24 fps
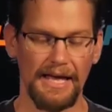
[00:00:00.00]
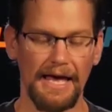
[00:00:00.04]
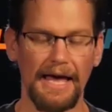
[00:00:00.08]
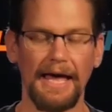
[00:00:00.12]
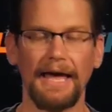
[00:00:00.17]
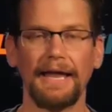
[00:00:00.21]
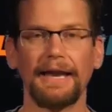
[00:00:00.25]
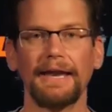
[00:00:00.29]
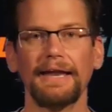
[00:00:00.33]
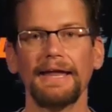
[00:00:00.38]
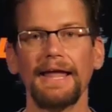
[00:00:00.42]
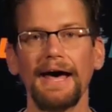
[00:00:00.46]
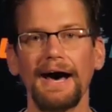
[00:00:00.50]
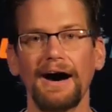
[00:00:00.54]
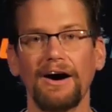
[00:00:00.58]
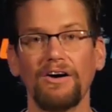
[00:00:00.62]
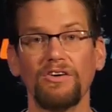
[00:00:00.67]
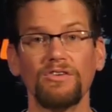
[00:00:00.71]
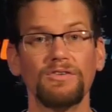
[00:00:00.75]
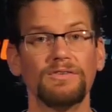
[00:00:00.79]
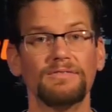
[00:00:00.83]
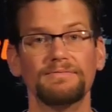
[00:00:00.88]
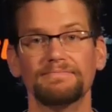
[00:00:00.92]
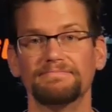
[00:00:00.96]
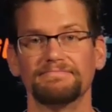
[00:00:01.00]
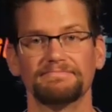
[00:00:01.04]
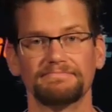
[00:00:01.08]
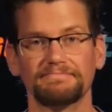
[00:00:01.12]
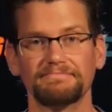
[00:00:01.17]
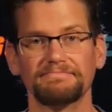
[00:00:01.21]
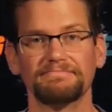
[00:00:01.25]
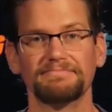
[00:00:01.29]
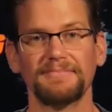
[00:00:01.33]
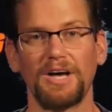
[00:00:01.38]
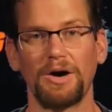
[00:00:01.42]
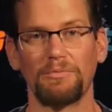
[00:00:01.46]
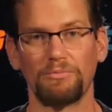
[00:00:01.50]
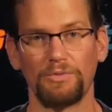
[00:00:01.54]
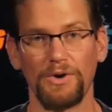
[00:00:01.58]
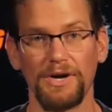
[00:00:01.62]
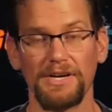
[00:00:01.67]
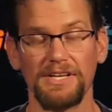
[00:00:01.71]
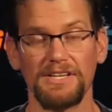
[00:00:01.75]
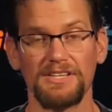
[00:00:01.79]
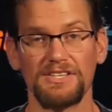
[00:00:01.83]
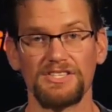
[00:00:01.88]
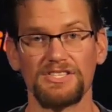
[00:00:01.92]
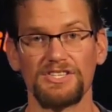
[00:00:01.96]
and now I'm
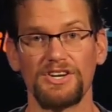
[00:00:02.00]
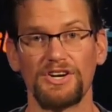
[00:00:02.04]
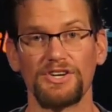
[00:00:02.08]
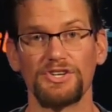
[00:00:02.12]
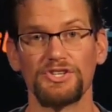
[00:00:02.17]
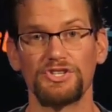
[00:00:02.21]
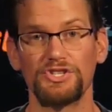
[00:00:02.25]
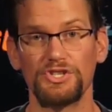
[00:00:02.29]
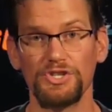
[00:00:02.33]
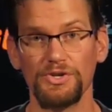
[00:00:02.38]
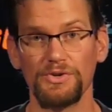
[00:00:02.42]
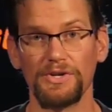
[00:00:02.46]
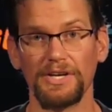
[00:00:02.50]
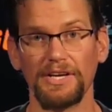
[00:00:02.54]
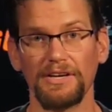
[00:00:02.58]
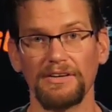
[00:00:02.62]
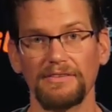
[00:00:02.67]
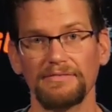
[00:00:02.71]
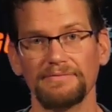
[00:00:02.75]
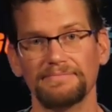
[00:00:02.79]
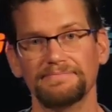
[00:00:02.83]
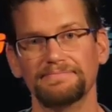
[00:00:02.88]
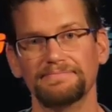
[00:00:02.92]
ready to start shooting.